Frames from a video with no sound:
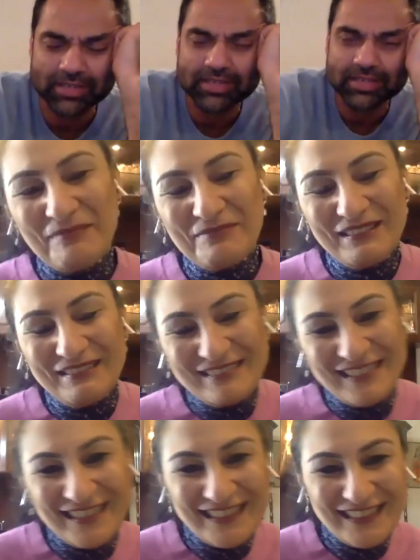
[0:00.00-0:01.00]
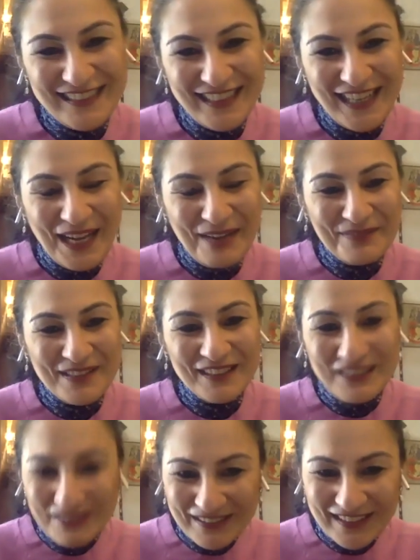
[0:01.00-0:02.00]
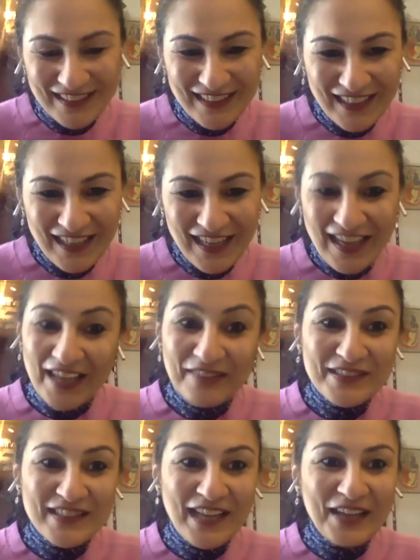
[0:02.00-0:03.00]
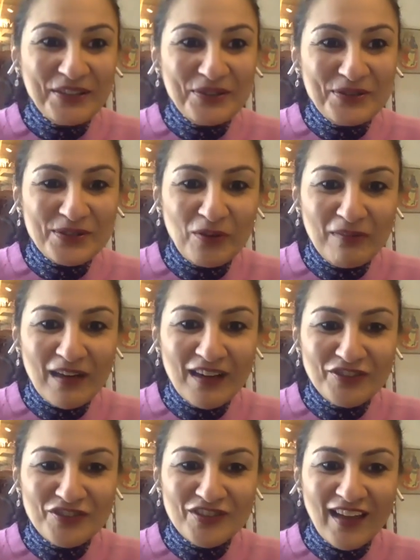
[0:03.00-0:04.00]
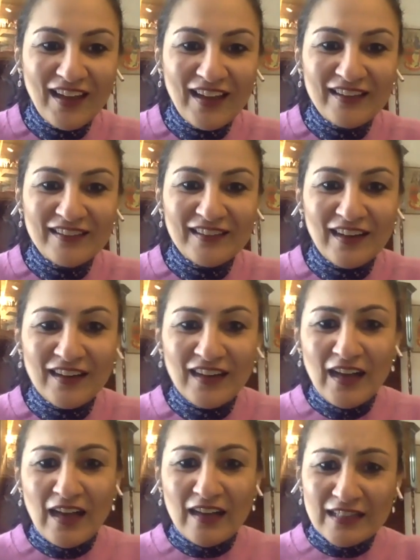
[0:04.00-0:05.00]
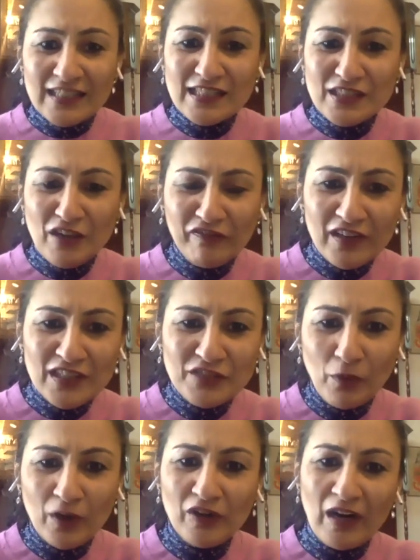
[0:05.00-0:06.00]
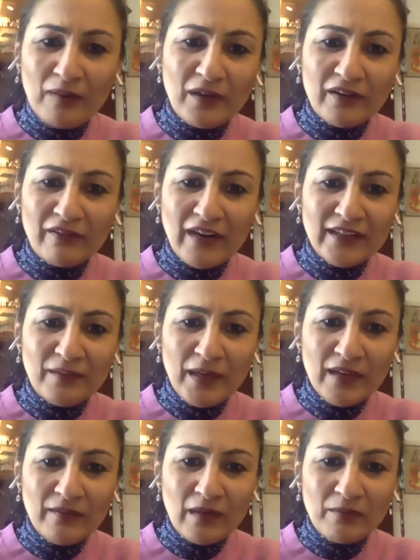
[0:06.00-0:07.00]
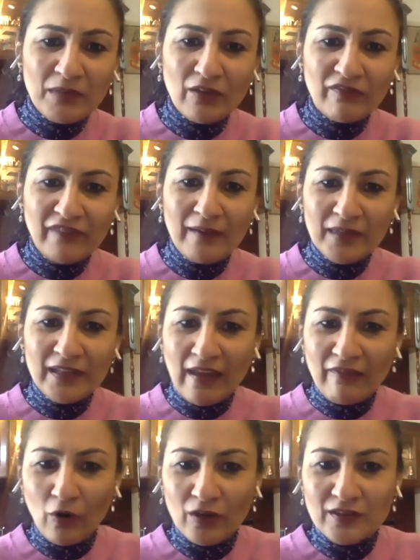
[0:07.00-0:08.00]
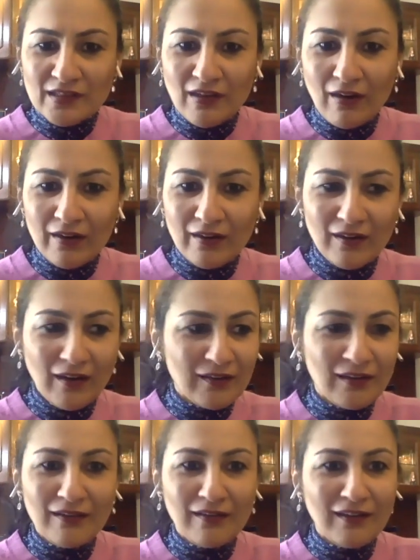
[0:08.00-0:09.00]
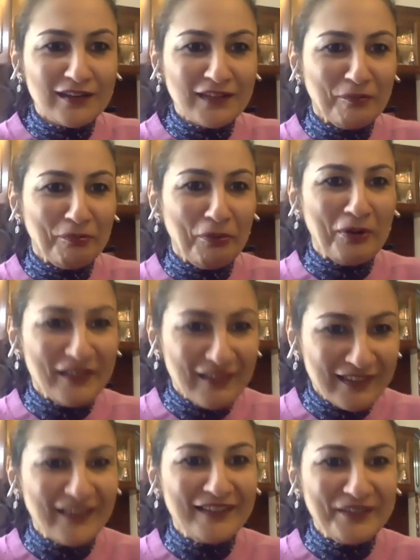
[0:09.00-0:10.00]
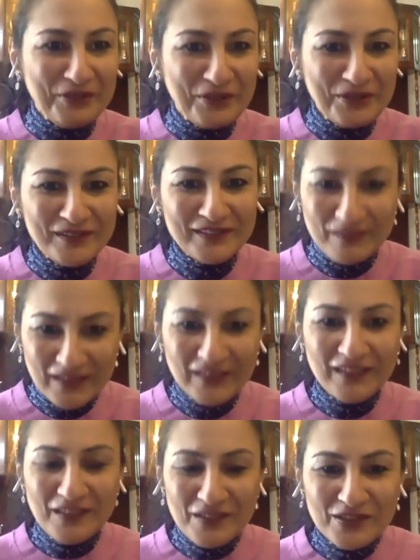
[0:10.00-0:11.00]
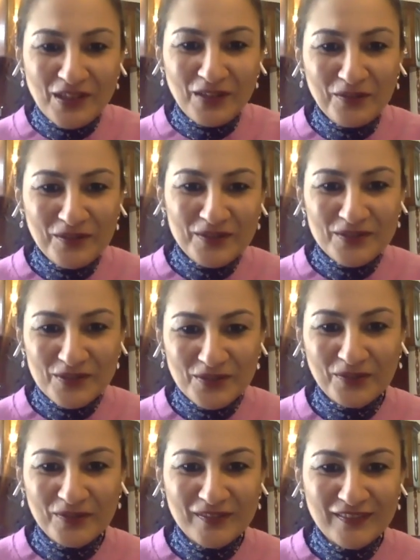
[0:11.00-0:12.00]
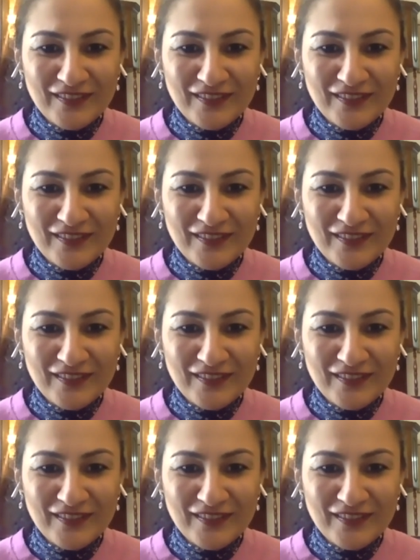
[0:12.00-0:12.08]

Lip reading: Absolutely. Yes. Absolutely. Yeah. Anyways, thank you so much. And this is your first war drama, right, Abhay? I mean, your family have all starred in Hakikat and Border and, chalo. So